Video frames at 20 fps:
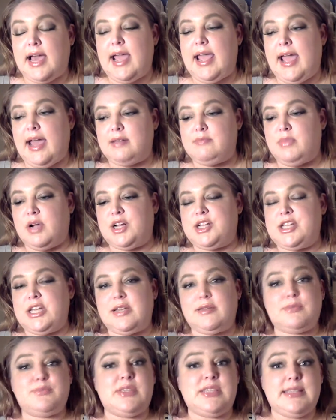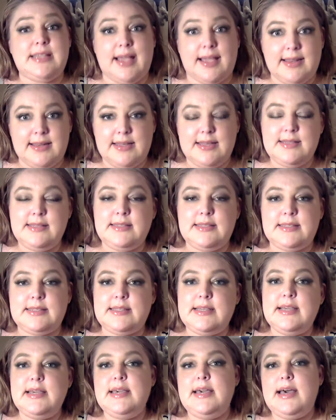I had Marc Jacobs
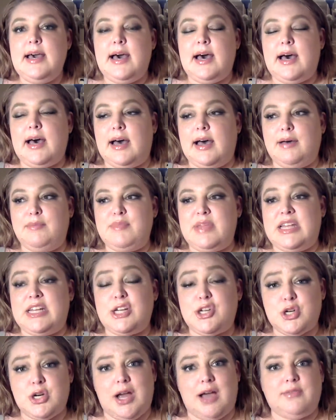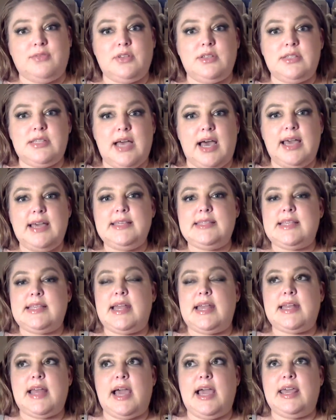Decadence um, in a travel size,
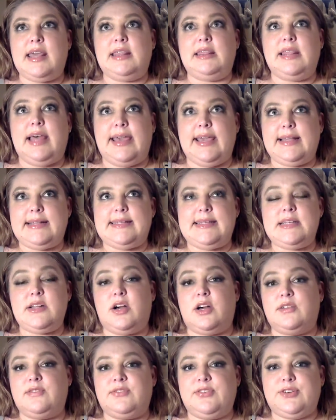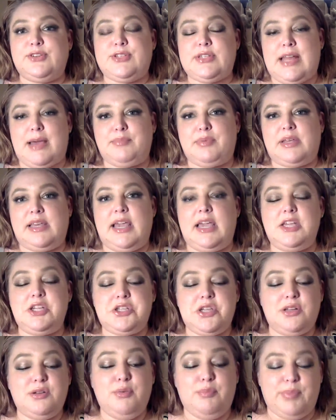and I liked it on first
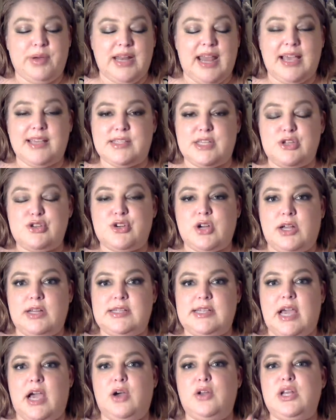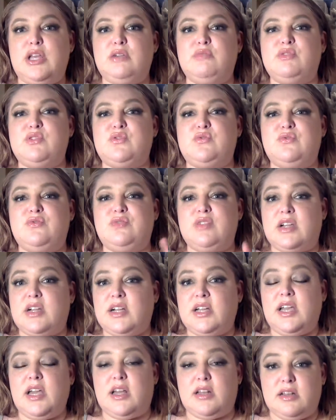application, but as it dried down, it was
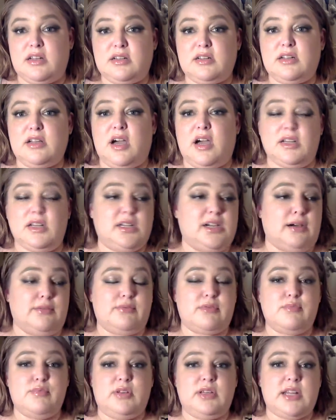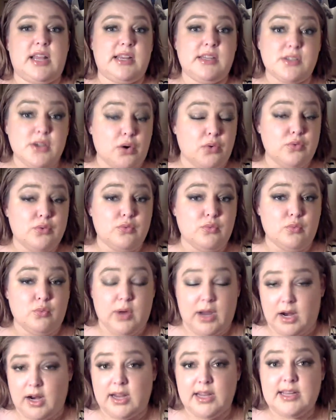very un- uncomfortable, and I don't
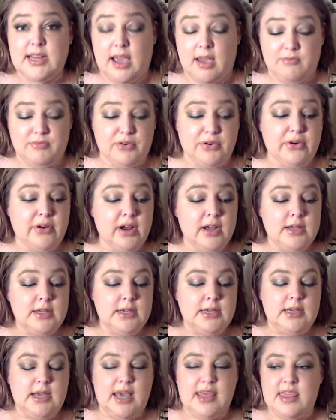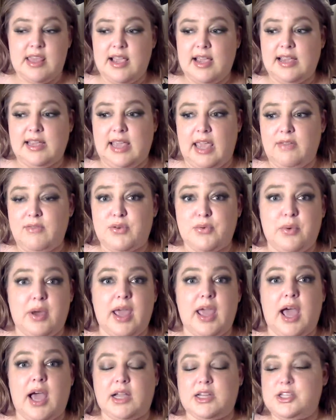wear it ever. I think I gave it
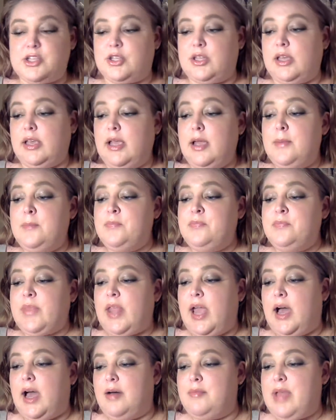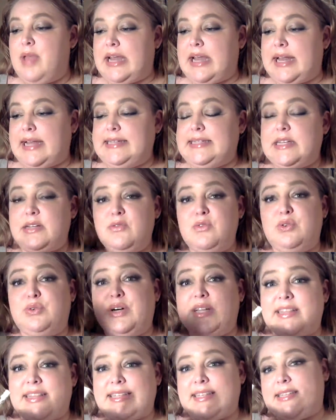away actually. Um, and I didn't
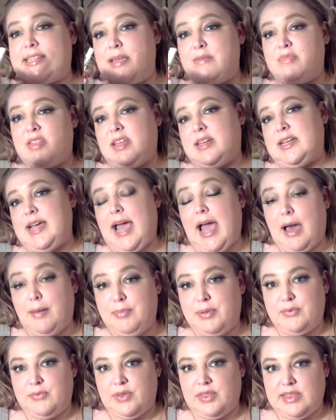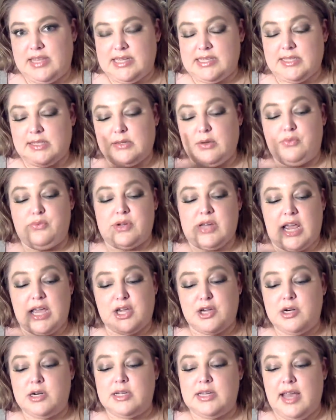want the same thing to happen with this when I
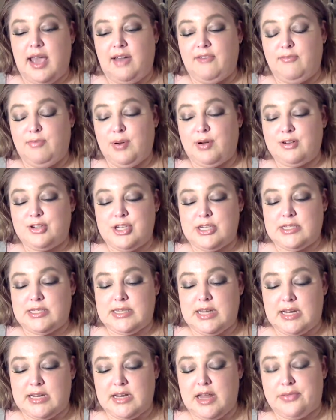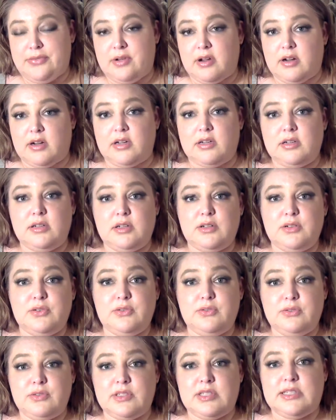could have purchased another
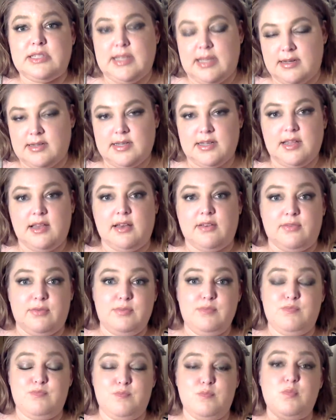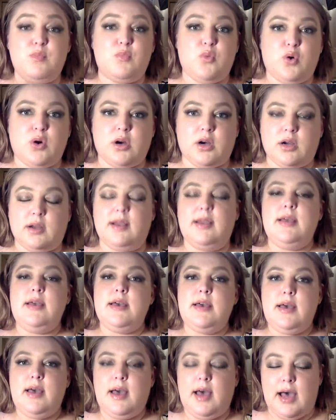scent of more
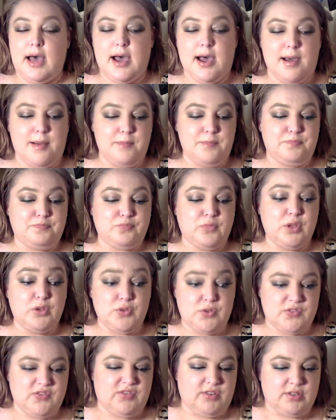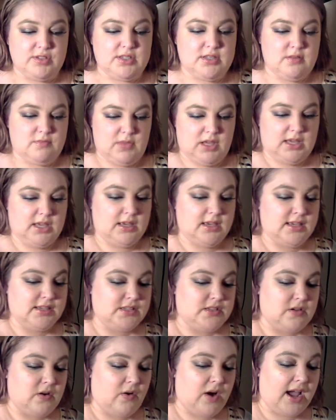um, useful to me.
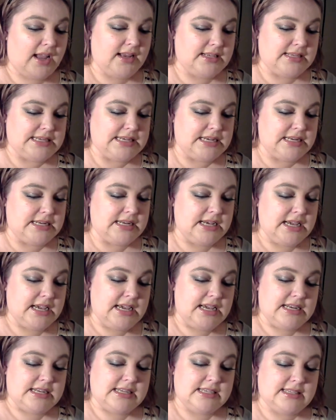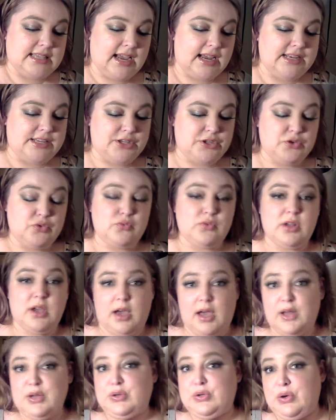So I did decide to
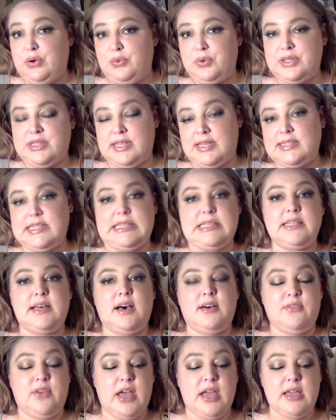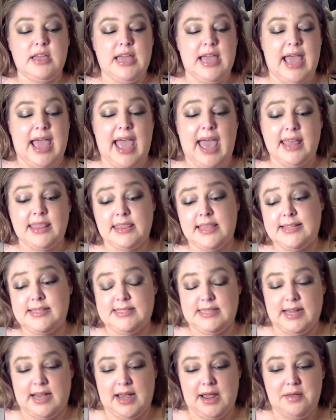not go with Daisy Love at
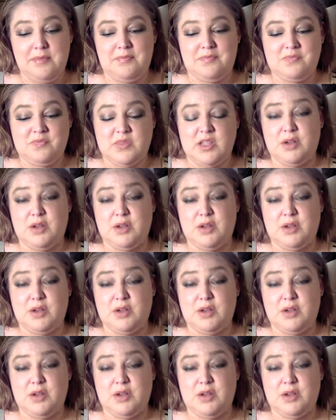this time.